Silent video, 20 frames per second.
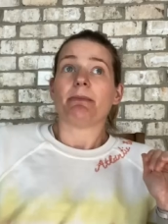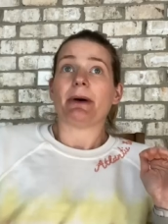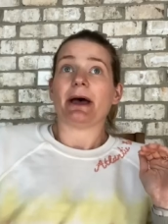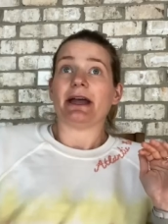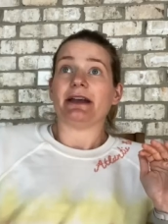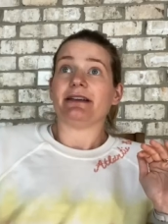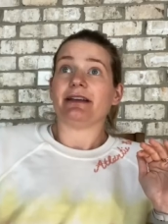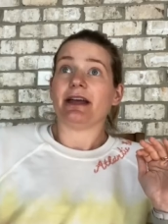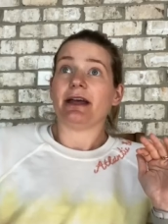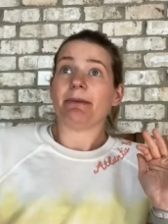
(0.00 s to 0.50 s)

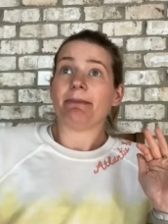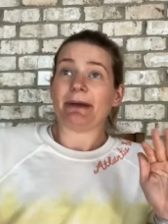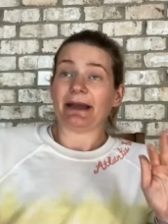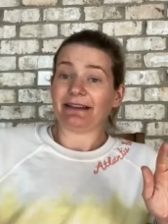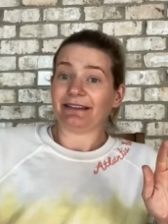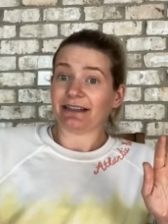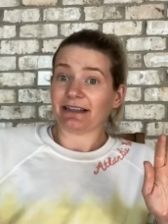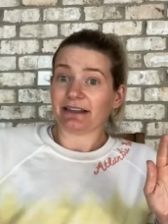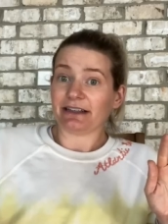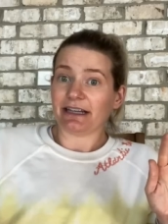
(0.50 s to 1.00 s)
But
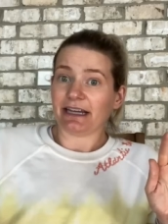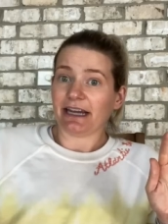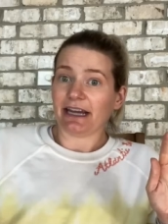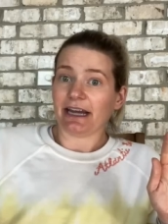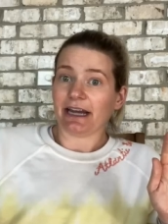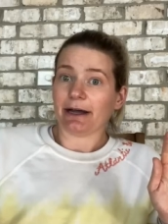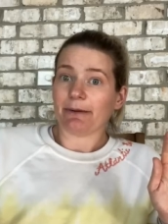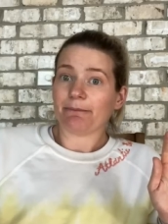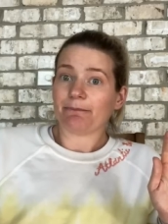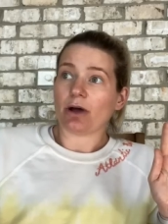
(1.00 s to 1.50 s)

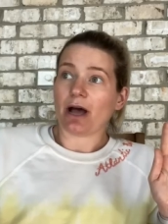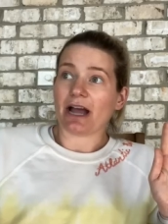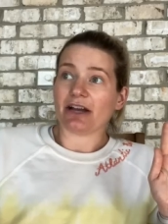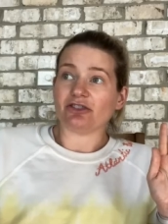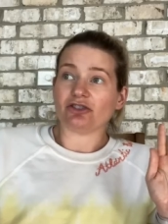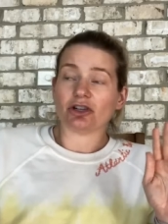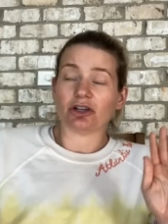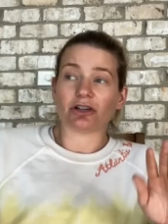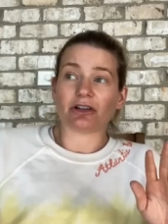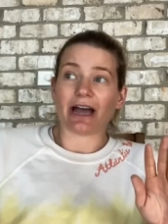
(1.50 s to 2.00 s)
basically I
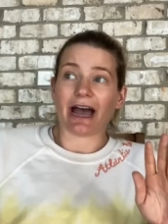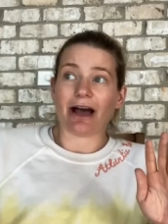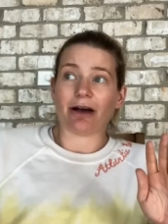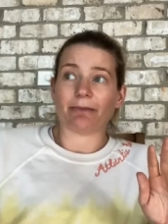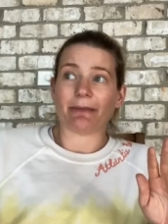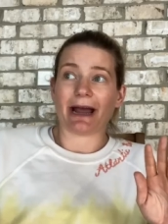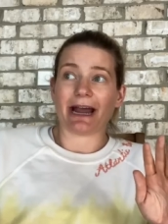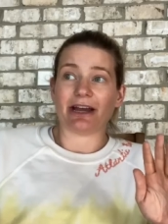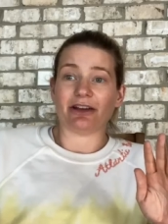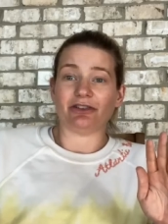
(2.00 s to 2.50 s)
took out
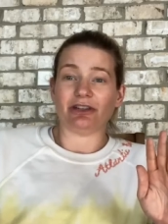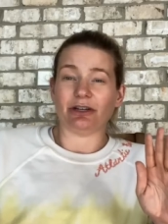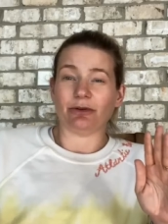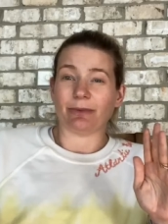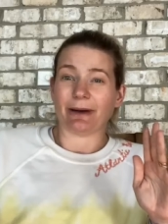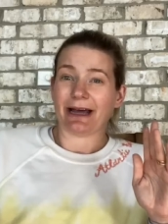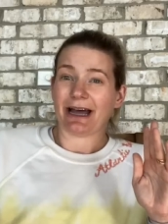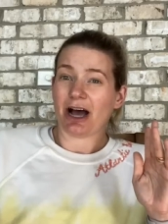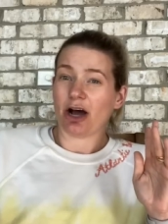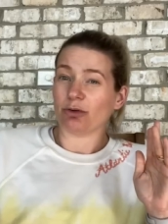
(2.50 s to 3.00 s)
my I U D
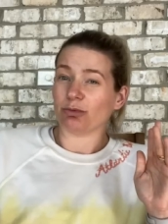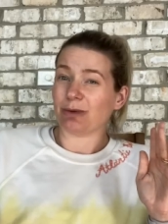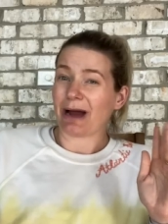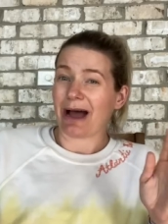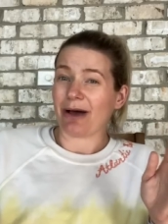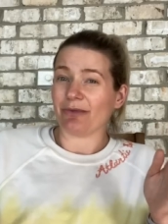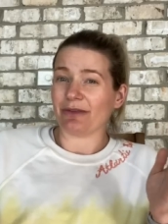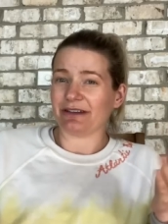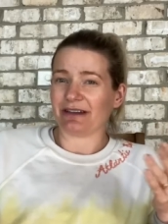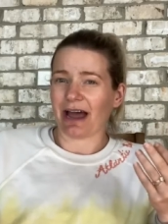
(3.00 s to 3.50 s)

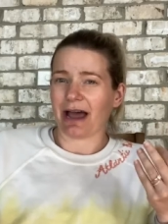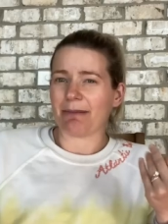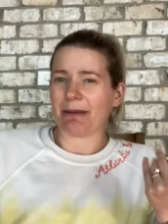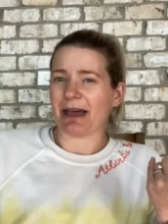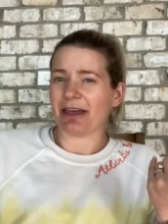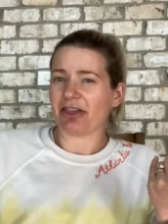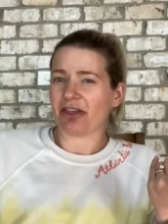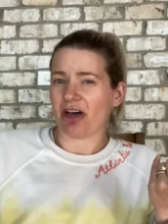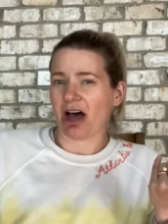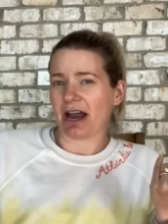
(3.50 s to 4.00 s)
around the time I
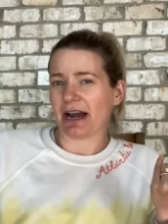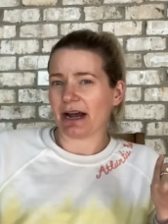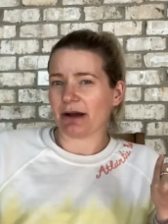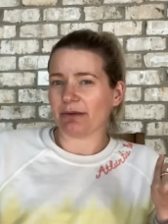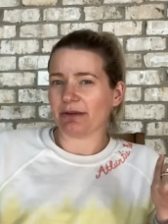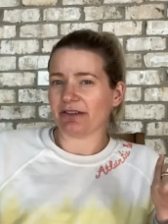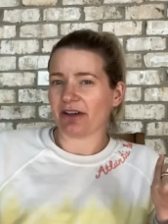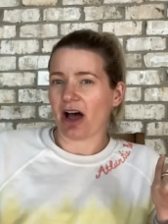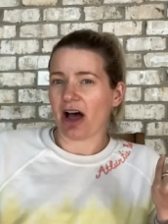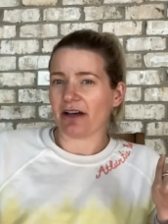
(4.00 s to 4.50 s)
thought I
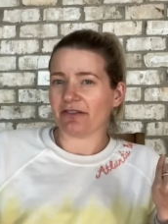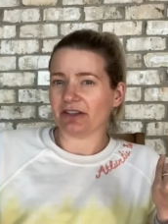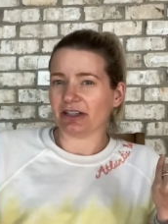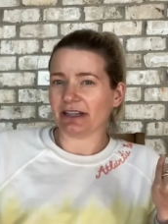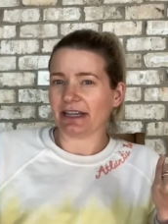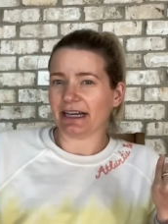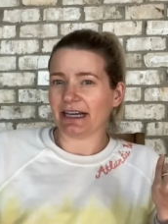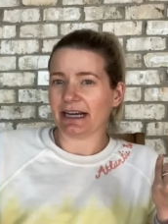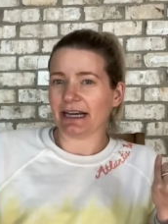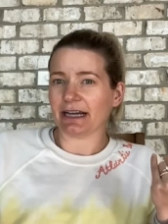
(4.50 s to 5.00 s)
was
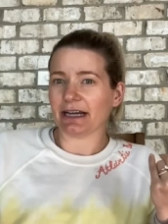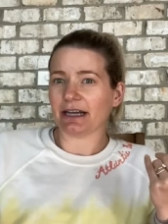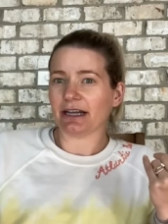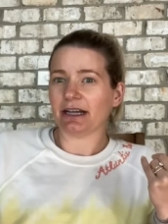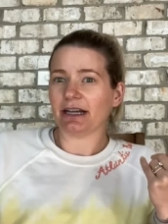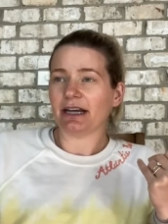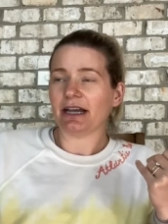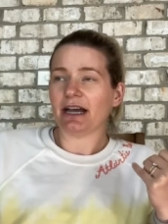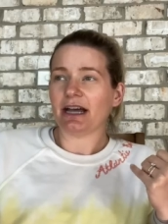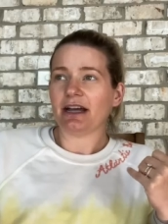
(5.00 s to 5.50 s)
ovulating.
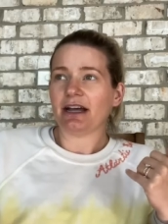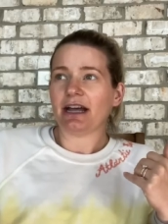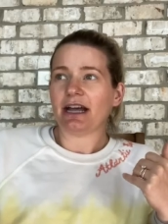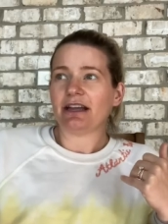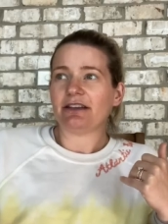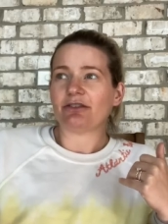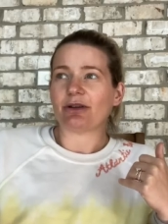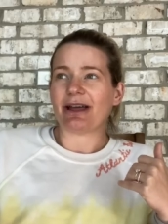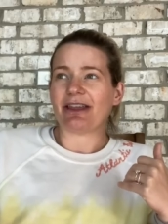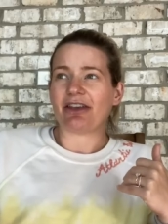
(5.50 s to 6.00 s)

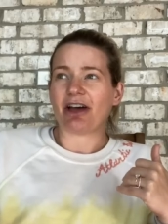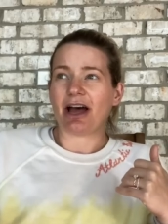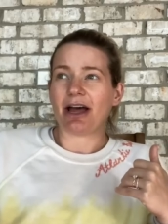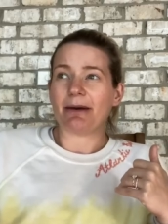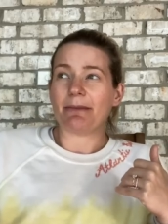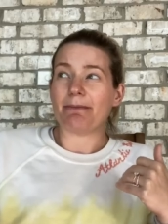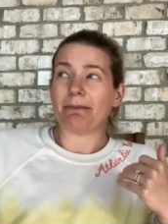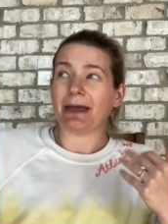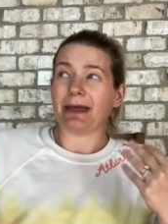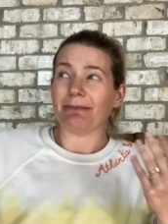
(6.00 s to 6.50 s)
So I
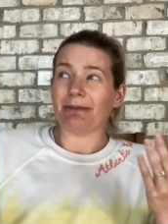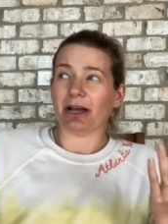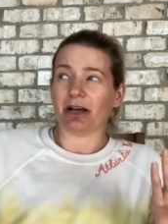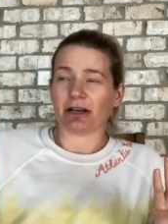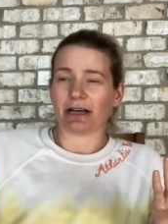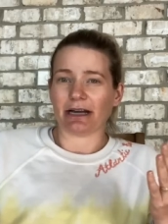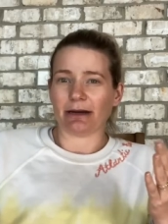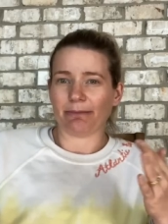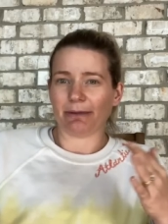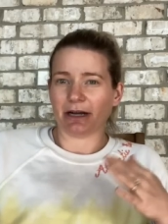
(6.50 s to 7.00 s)
thought maybe I'll
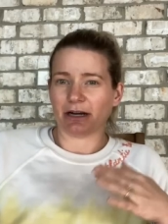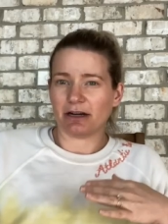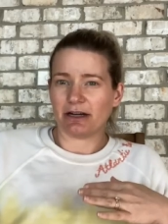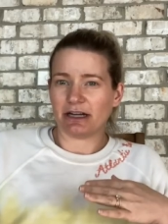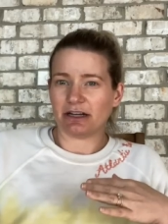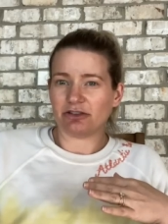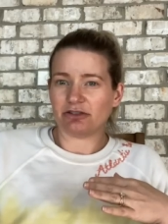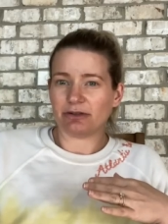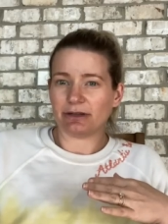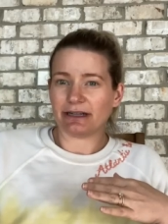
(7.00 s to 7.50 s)
get a period
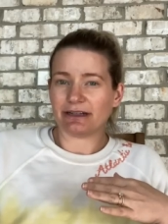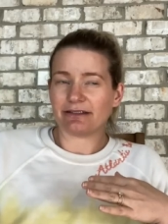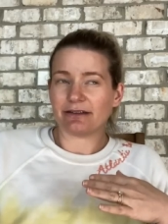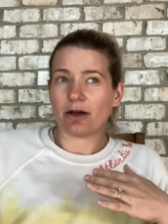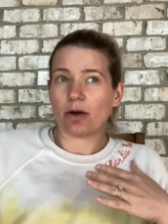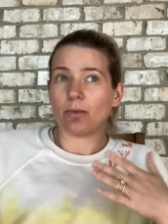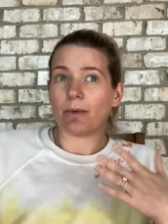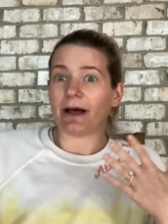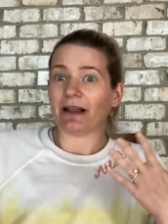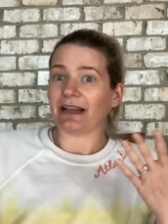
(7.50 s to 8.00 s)
in two weeks.
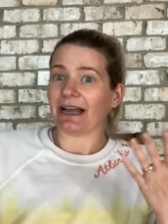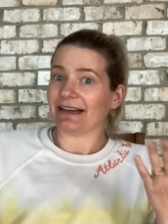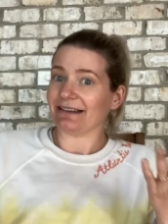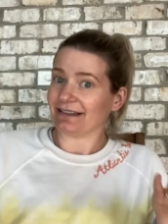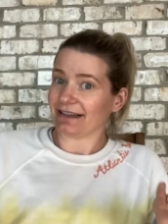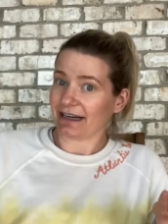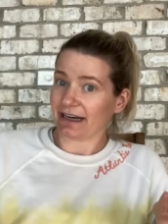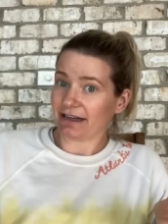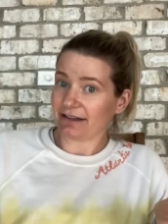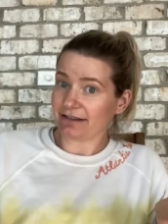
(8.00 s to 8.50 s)
Well, I
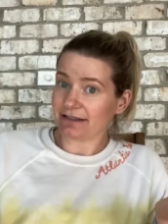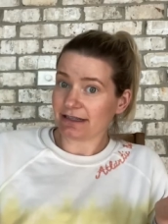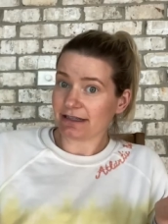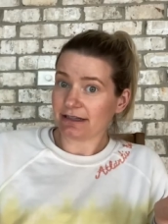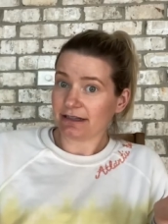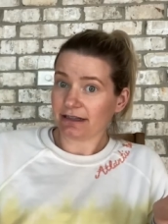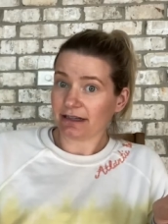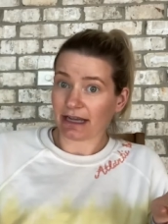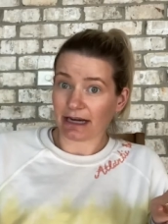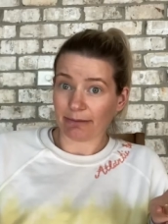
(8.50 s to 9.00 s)
didn't
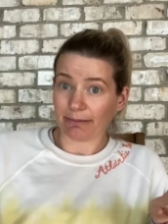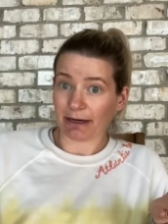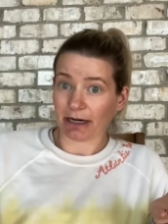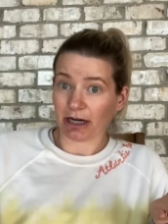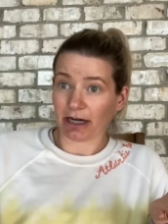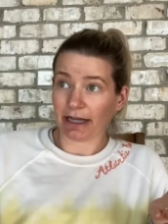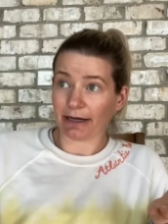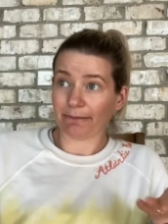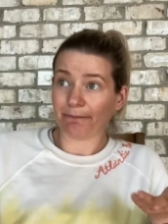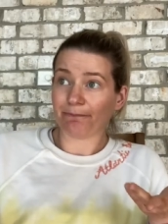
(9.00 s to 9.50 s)
get a
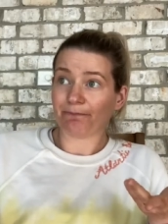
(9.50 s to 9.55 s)
period.